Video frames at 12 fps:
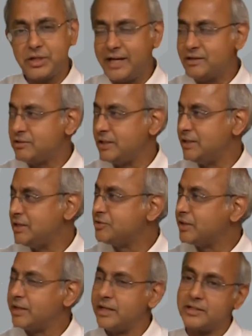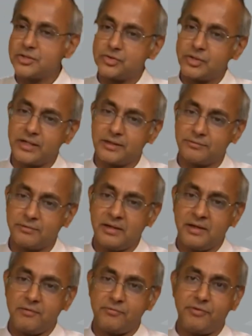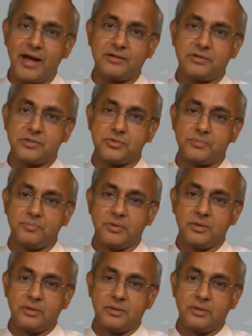tightly integrated set of factors,